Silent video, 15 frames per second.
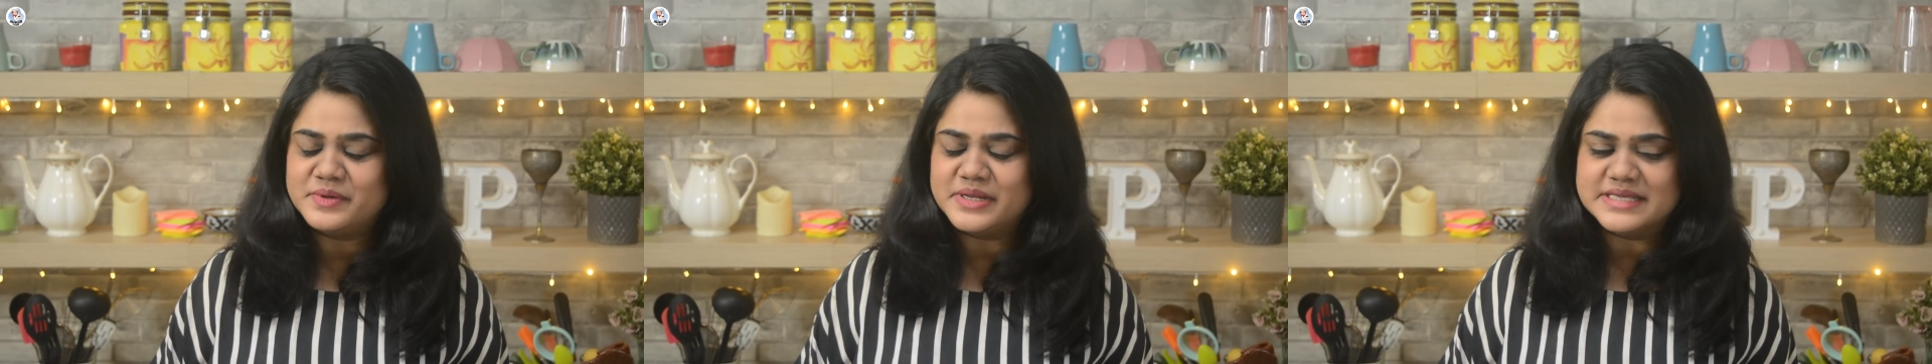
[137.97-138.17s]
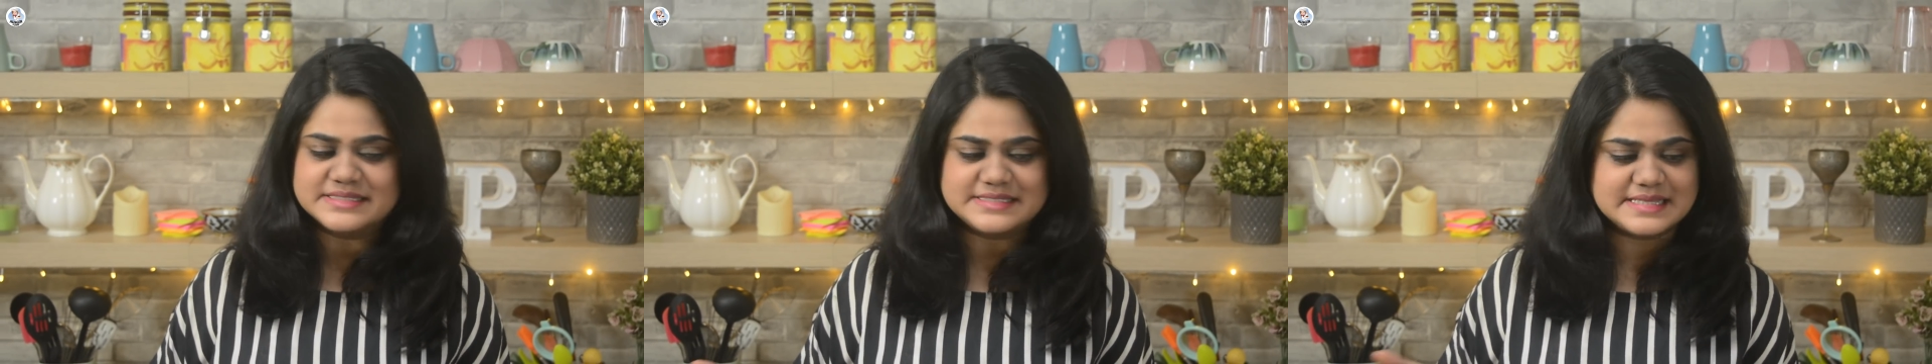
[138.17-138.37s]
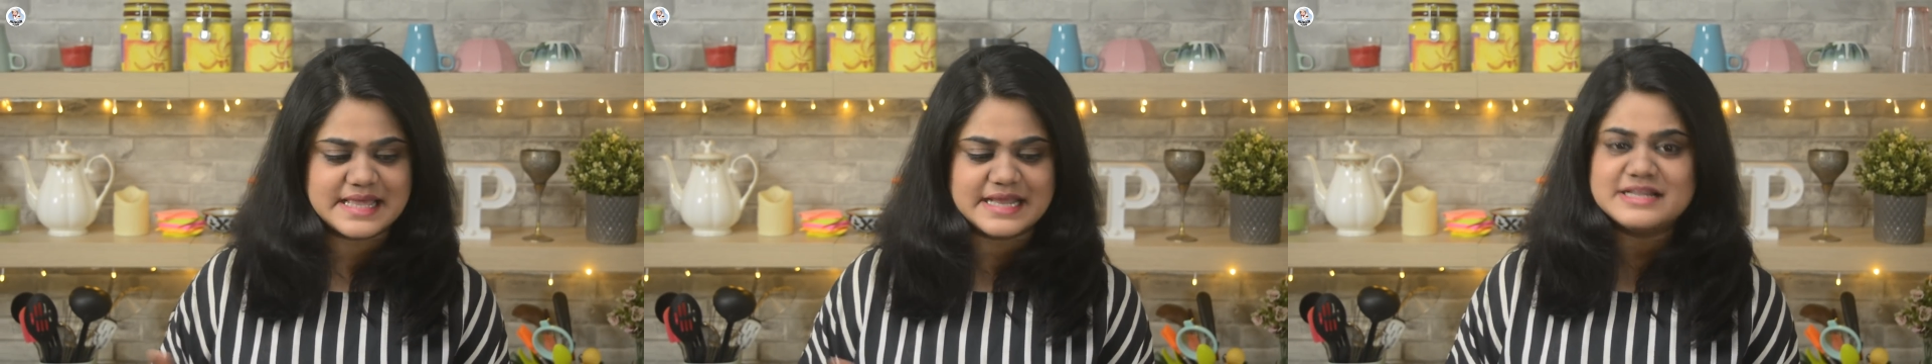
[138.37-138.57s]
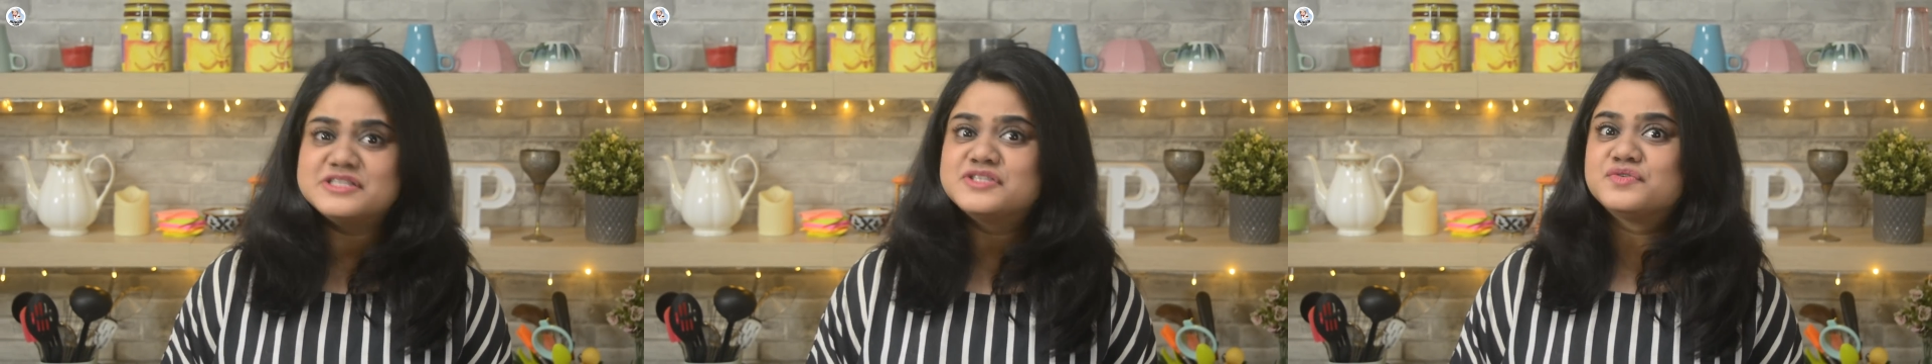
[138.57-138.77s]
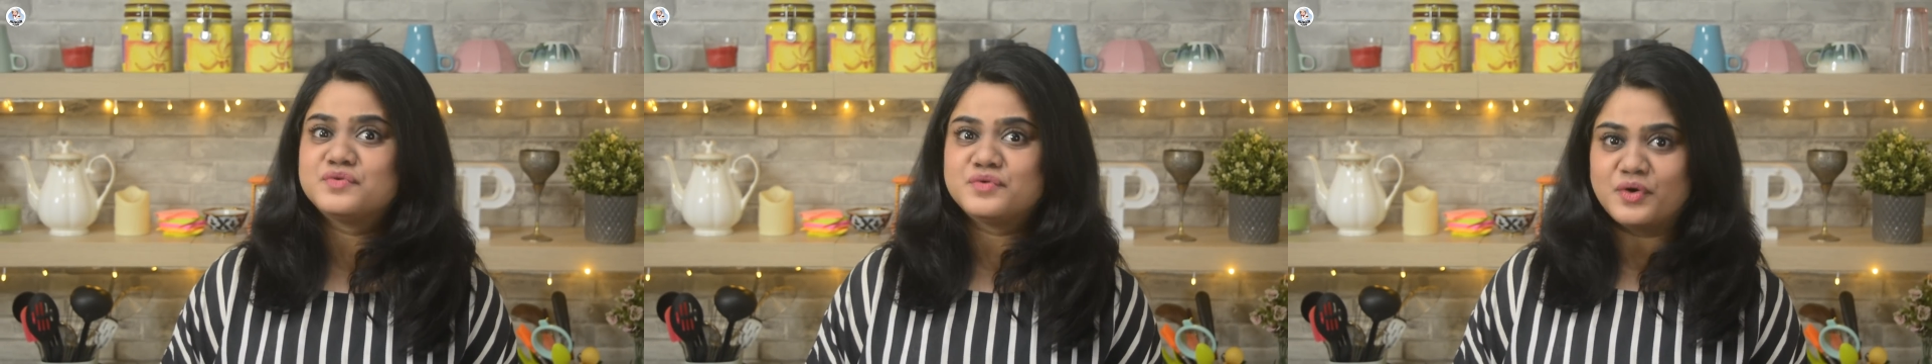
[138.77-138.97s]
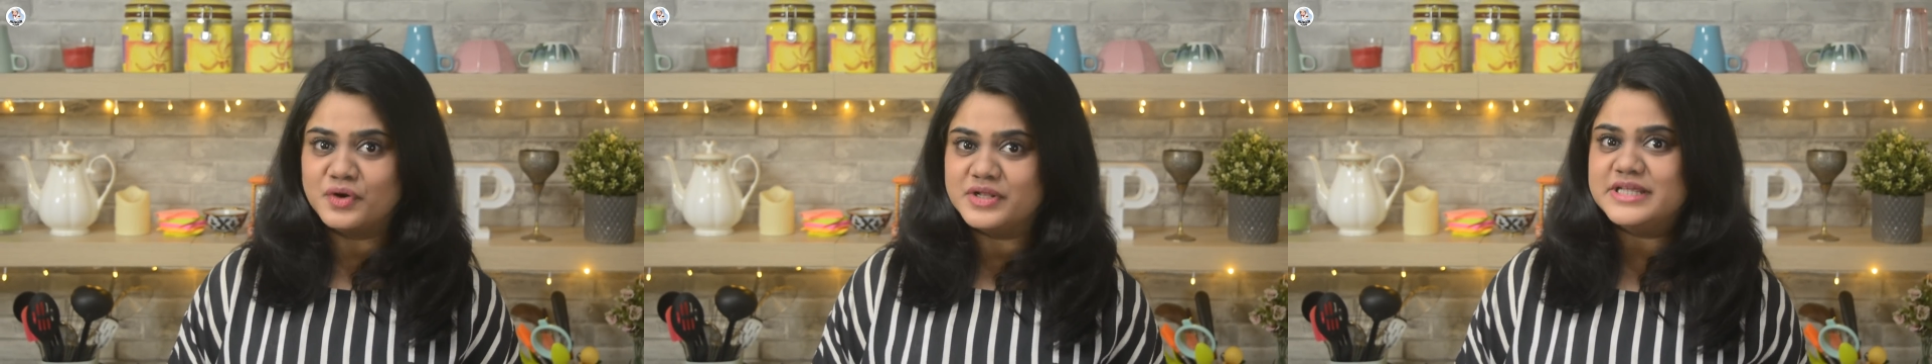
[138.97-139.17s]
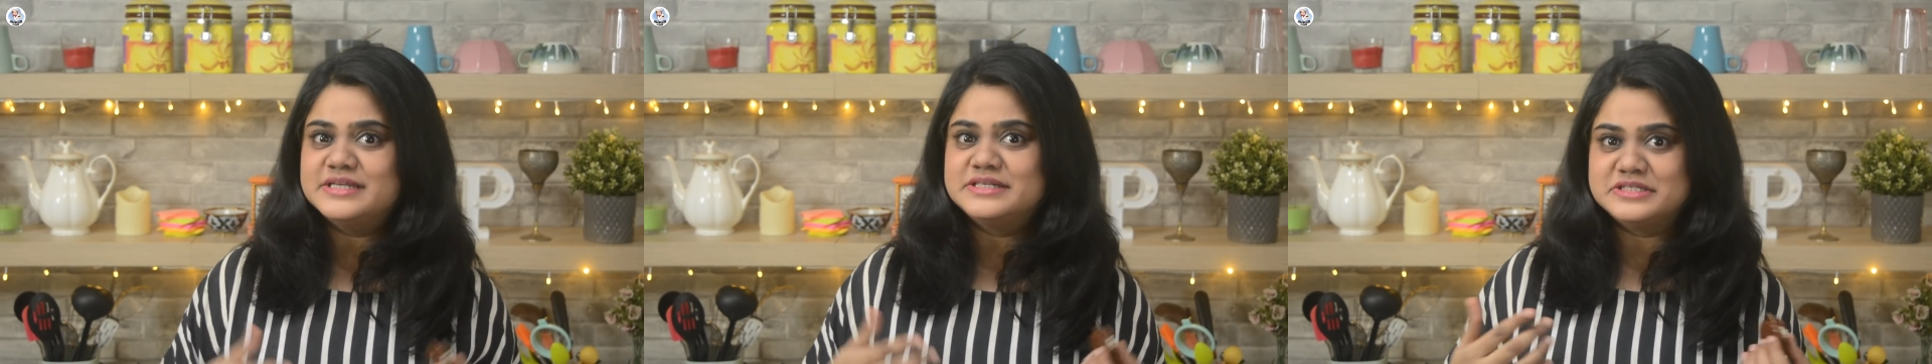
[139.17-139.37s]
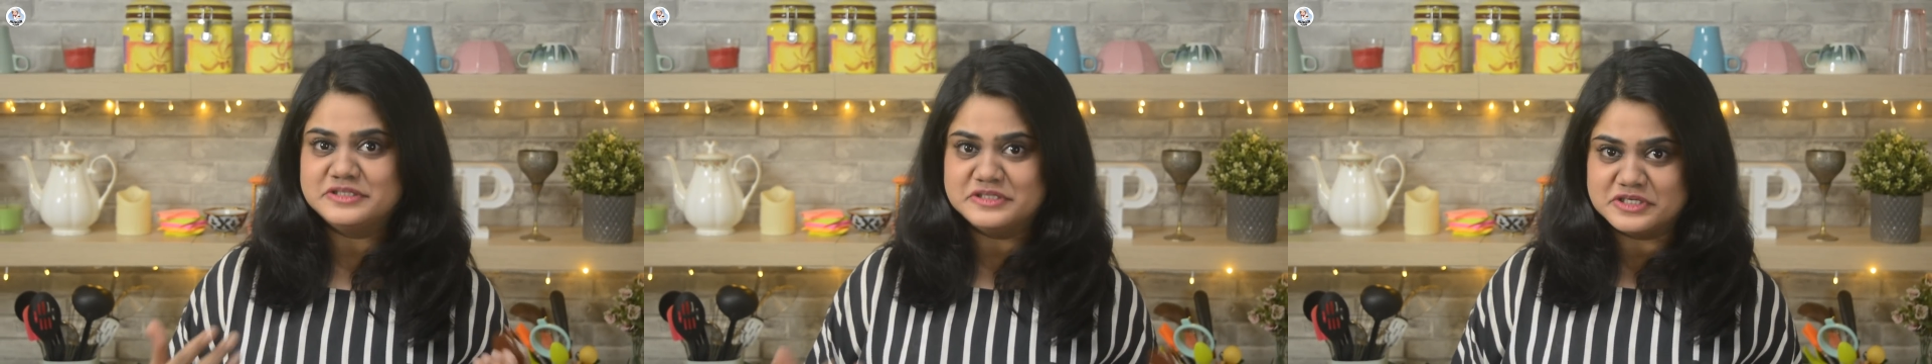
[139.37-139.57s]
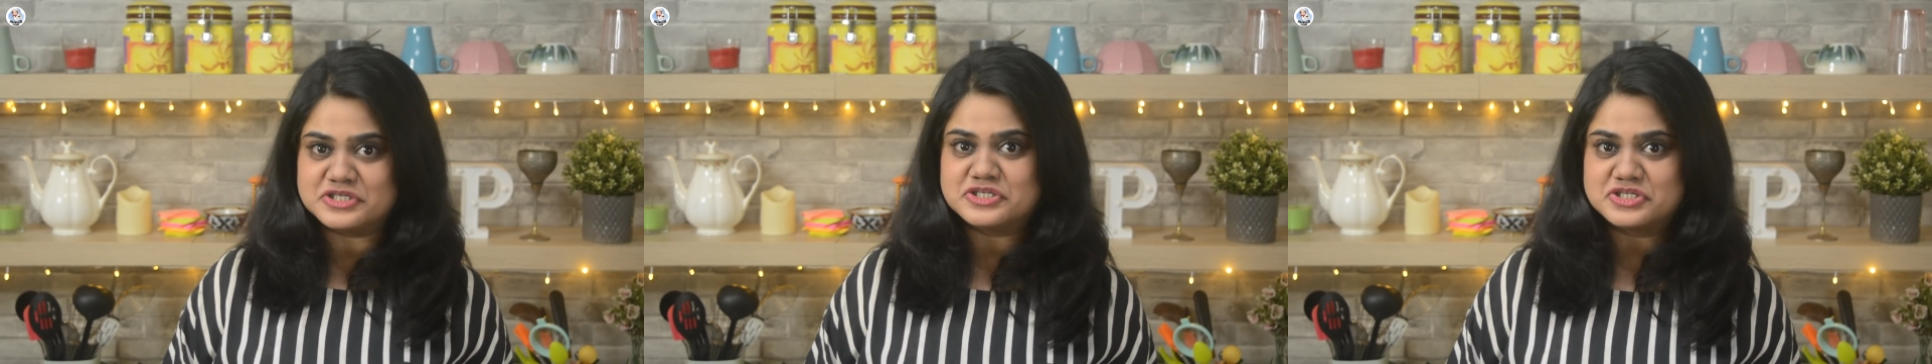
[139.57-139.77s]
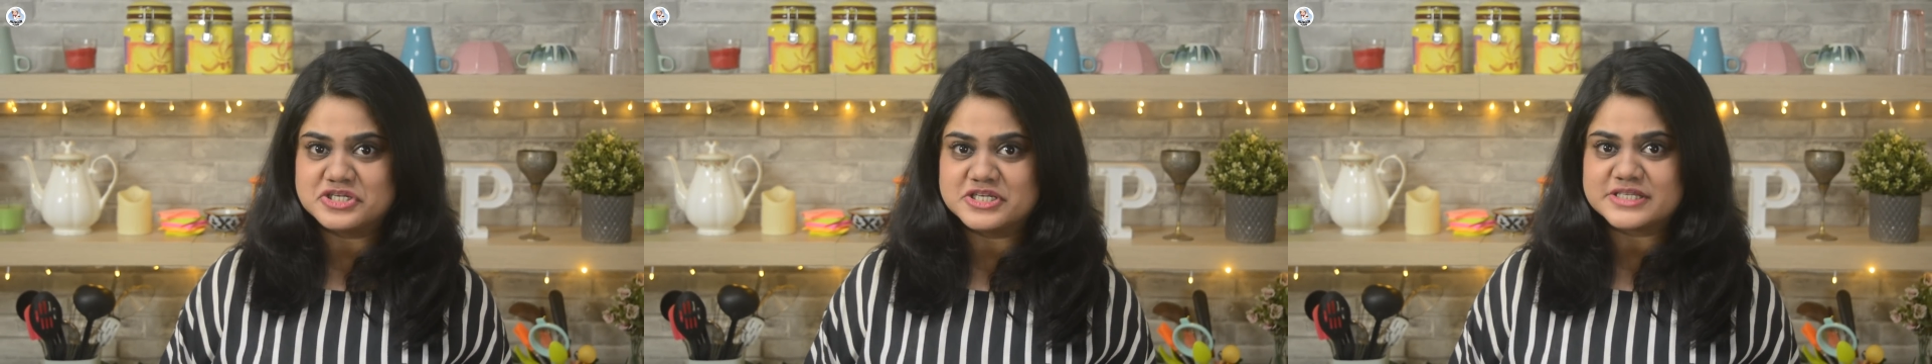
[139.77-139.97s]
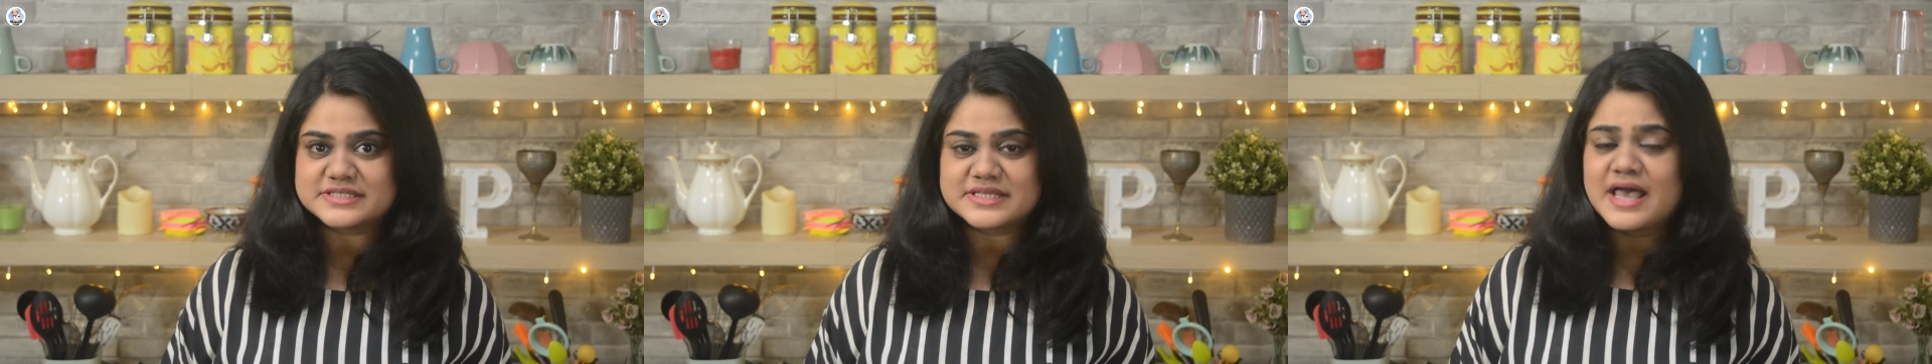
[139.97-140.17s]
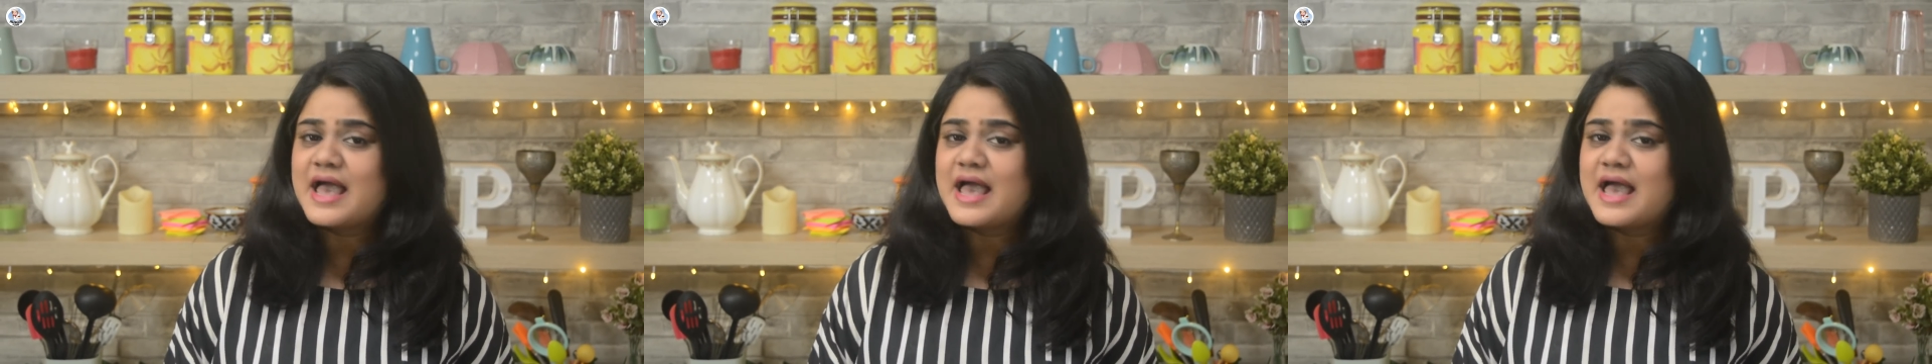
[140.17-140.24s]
reason and it's really delicious.